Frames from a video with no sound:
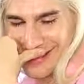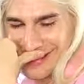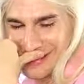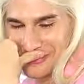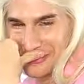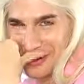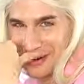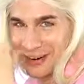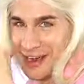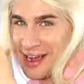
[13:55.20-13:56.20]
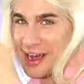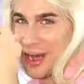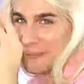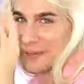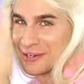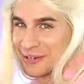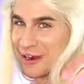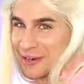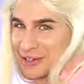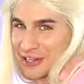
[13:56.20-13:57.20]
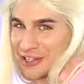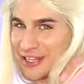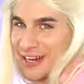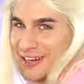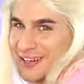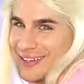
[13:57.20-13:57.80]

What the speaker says: I swear I'm a good hairdresser.